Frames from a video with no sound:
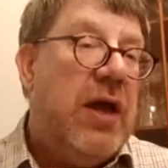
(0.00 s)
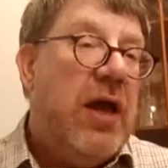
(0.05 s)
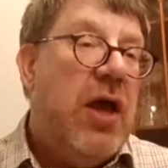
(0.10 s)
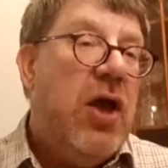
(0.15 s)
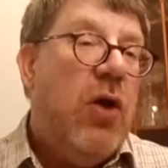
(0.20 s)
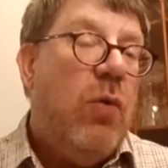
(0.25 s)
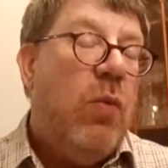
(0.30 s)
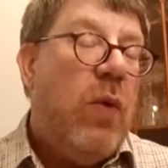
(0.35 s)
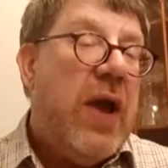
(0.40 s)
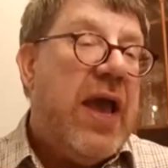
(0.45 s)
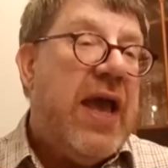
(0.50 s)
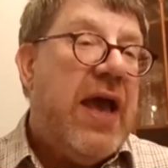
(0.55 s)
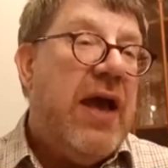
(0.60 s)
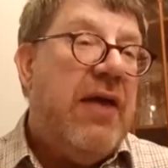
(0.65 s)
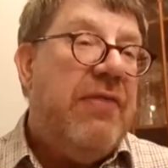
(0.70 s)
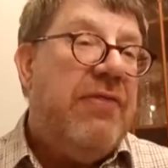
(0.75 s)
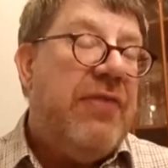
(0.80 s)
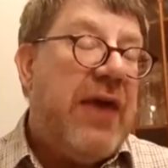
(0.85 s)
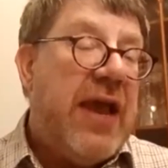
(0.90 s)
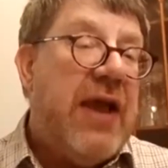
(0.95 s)
where
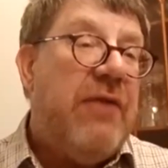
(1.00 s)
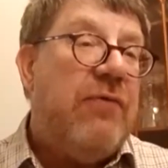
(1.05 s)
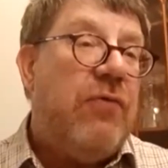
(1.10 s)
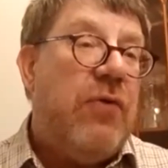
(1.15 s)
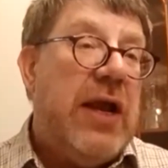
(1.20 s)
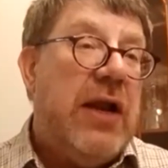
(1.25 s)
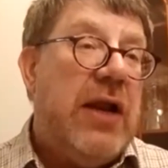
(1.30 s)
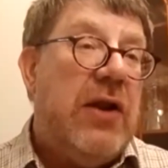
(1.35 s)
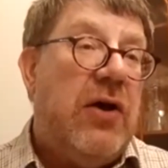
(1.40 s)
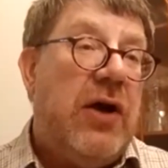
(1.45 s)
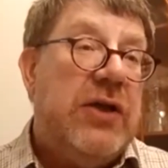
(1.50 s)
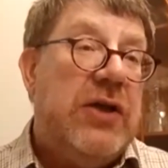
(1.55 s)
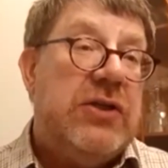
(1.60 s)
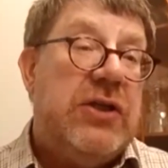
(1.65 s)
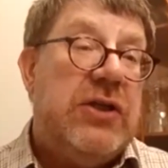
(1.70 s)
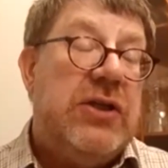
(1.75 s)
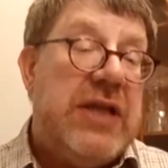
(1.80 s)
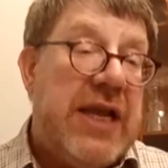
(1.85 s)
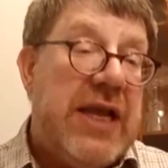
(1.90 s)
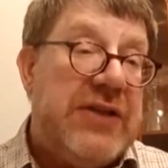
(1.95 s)
they have realized,
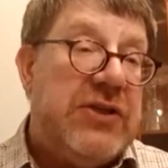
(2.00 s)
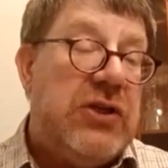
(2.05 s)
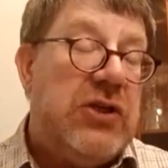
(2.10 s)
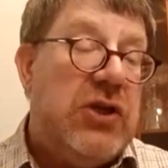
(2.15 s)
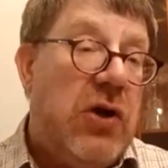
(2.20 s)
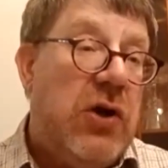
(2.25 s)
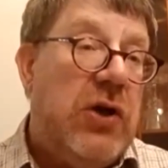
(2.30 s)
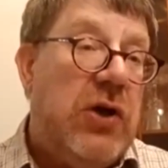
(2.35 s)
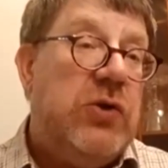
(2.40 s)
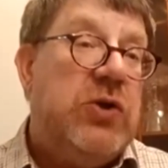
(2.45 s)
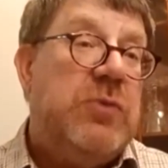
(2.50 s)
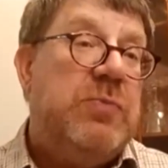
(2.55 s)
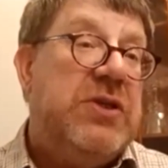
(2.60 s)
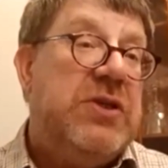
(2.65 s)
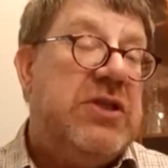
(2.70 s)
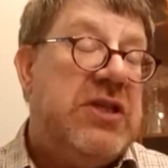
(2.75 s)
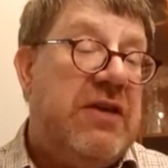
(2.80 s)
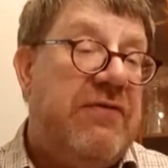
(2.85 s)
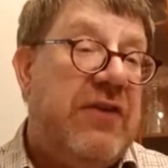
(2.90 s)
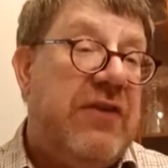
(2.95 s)
and Netanyahu
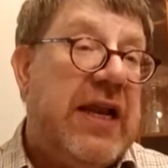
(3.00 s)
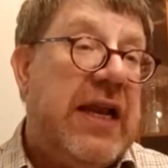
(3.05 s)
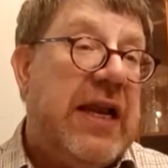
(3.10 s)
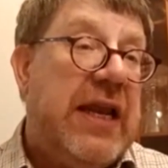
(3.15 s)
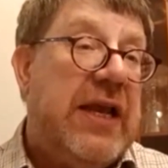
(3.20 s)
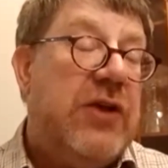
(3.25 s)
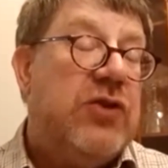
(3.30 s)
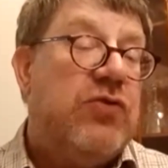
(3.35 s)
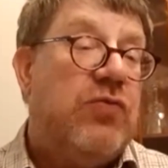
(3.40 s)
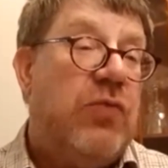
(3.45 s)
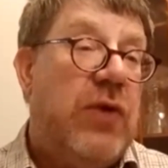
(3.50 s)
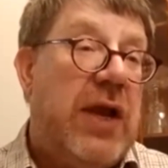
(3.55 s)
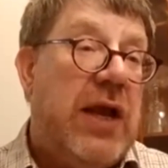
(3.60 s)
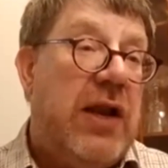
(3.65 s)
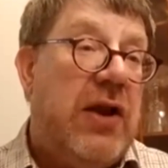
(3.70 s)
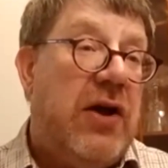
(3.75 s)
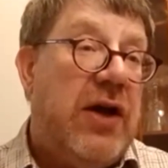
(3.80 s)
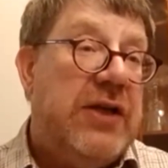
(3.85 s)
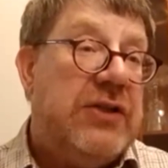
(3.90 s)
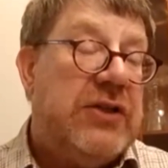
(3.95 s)
specifically has
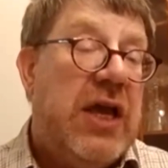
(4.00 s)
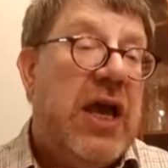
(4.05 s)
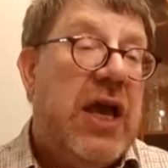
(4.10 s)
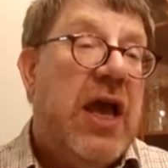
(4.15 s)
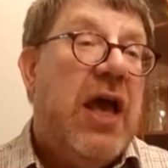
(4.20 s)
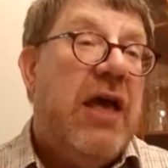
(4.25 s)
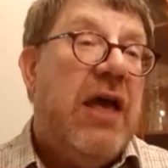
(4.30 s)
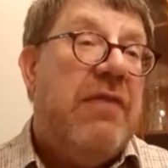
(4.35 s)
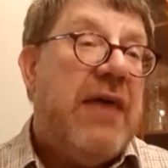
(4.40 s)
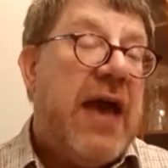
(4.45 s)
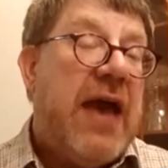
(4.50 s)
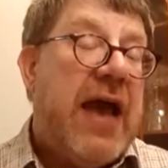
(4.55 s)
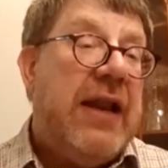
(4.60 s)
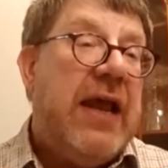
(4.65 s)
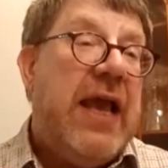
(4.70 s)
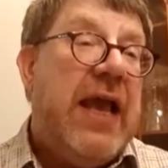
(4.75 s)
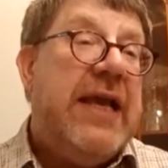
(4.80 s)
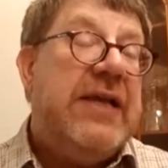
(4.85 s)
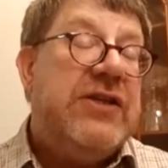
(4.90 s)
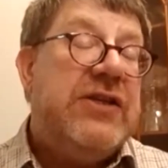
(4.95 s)
realized, that
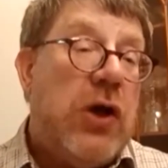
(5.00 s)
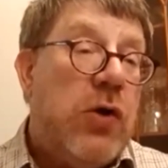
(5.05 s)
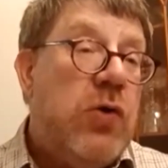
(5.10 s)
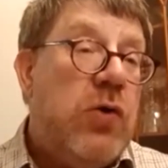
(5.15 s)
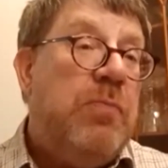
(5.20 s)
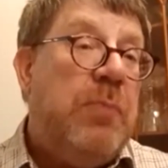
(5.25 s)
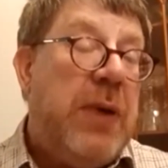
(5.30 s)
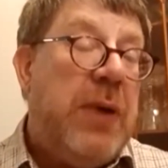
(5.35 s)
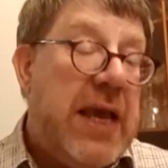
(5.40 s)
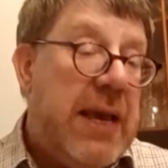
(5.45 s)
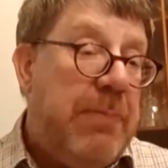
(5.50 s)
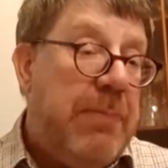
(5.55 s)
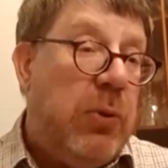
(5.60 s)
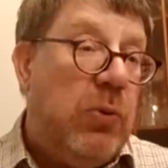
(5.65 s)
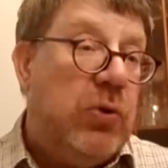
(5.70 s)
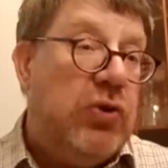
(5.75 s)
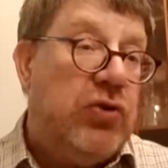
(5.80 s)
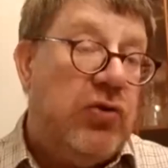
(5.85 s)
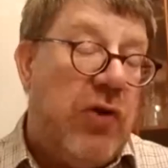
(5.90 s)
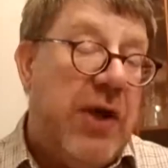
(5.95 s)
his own people
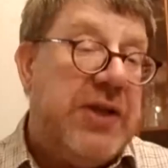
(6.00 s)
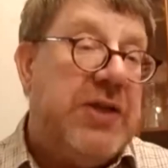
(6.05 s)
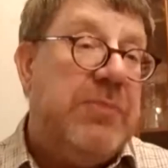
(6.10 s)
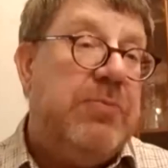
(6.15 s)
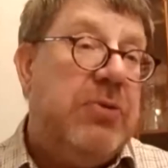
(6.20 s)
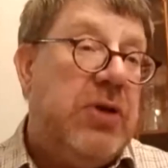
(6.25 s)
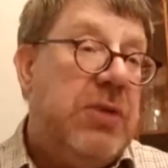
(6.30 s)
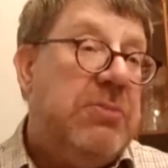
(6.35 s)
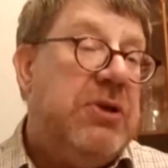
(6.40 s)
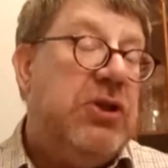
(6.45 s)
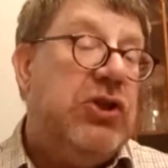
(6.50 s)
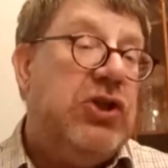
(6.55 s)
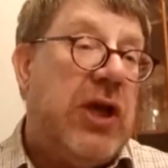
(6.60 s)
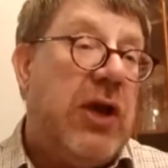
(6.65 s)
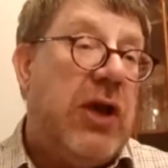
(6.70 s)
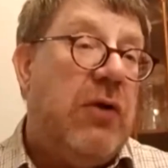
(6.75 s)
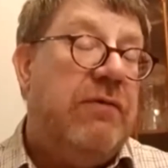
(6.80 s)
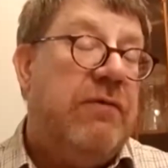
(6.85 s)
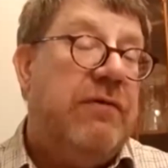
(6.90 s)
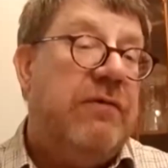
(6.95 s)
tried to put him in
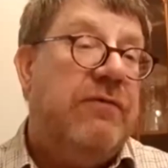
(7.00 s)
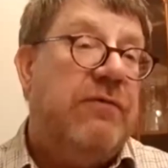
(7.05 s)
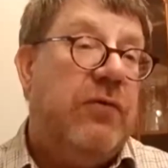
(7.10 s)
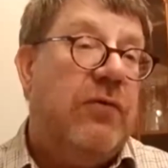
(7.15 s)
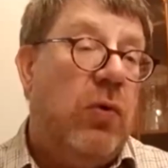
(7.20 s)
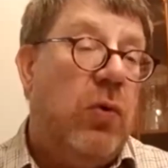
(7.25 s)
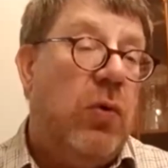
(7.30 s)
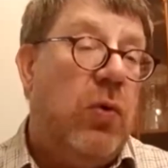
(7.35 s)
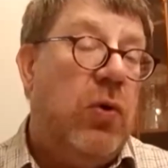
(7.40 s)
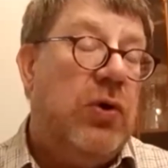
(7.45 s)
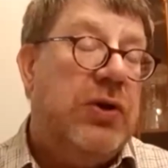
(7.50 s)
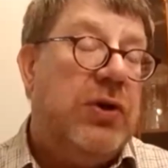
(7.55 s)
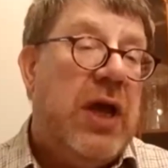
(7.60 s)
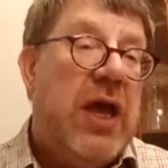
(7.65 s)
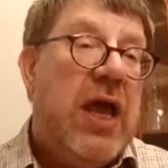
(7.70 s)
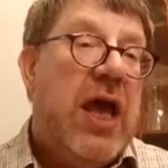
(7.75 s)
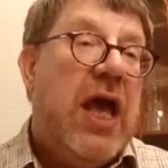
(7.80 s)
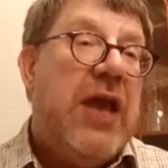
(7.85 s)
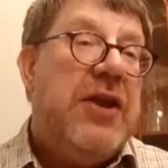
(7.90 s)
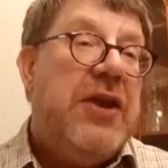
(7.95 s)
jail for fraud.
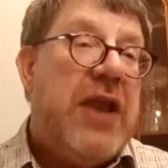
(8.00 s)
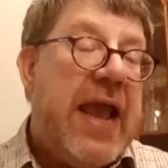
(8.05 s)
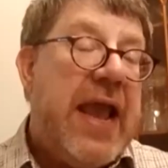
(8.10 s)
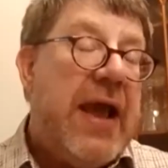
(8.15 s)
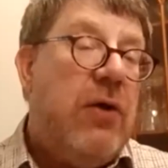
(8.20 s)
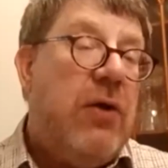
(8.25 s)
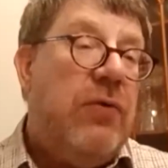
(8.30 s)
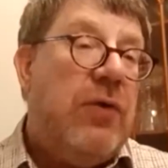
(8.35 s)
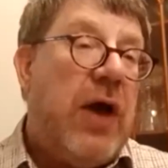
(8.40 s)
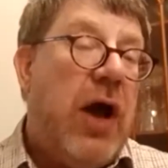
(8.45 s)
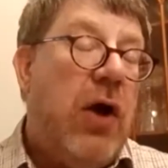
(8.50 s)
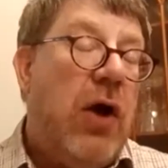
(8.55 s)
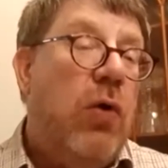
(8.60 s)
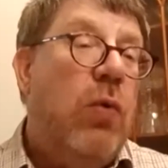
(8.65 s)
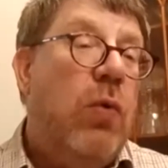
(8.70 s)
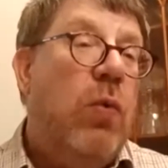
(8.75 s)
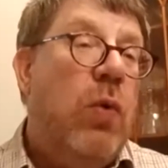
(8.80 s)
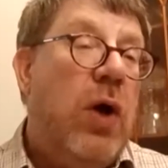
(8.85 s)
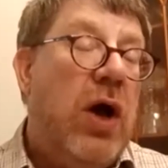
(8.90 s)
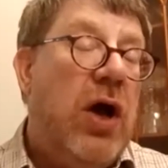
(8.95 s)
Now the whole
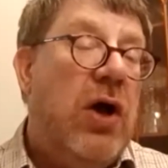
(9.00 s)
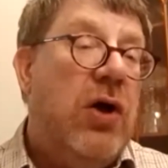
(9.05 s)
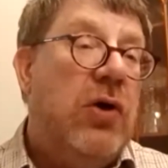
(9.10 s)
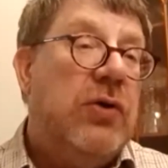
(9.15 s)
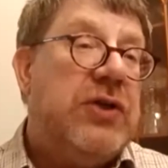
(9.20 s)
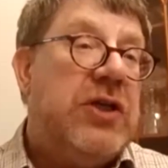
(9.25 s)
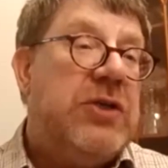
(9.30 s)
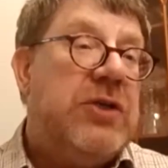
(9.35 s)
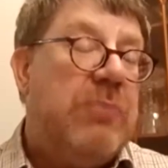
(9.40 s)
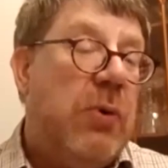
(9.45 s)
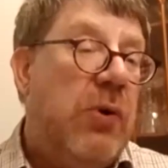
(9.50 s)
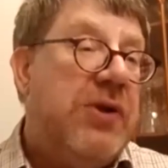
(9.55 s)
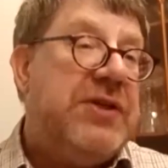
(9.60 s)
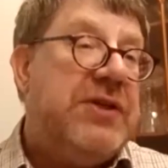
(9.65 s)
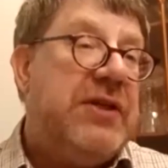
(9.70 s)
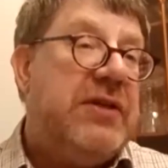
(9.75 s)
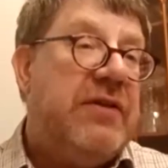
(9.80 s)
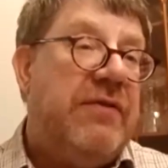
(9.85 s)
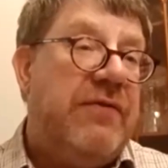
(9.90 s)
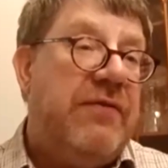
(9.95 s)
world is
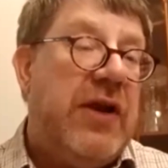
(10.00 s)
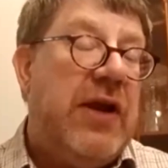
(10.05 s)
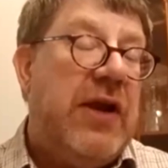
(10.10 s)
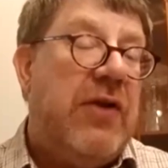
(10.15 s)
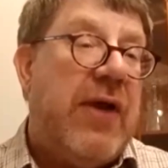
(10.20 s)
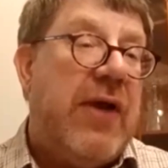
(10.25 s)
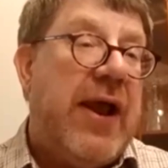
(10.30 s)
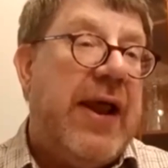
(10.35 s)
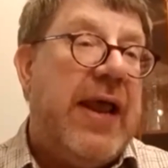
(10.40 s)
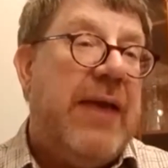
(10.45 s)
pointing the finger at him and